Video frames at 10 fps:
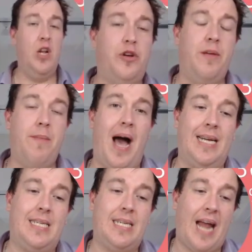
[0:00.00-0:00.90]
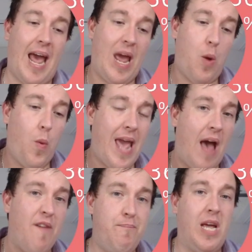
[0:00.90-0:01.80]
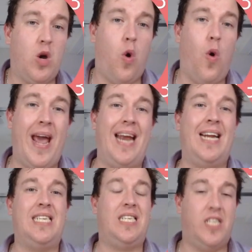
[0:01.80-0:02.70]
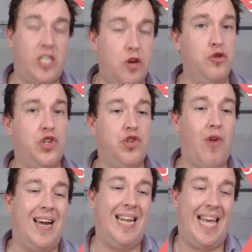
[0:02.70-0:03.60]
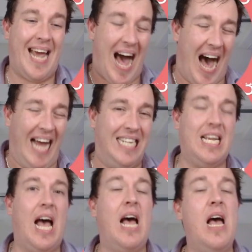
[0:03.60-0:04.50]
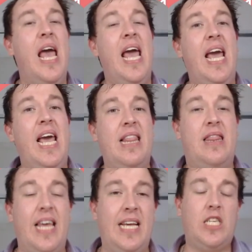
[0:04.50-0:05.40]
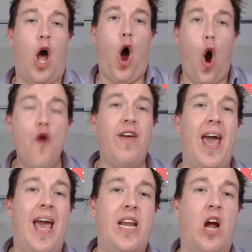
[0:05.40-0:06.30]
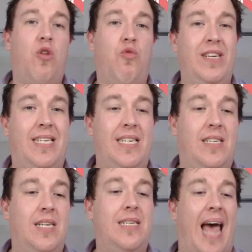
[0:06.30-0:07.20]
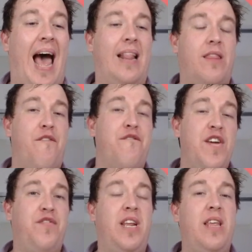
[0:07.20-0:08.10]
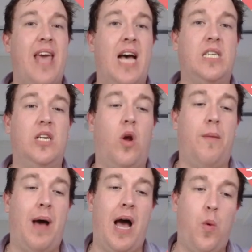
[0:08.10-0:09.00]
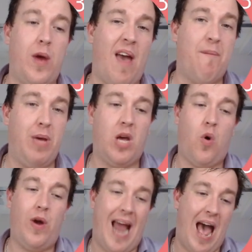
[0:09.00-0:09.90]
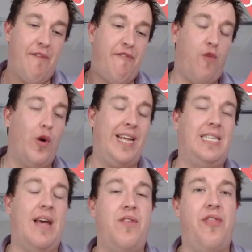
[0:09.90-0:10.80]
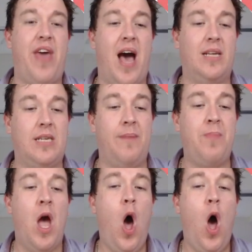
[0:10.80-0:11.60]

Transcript: look at the market today, we have Bitcoin still struggling under this overhead resistance at the fifty thousand dollar mark. We have Bitcoin at forty-seven thousand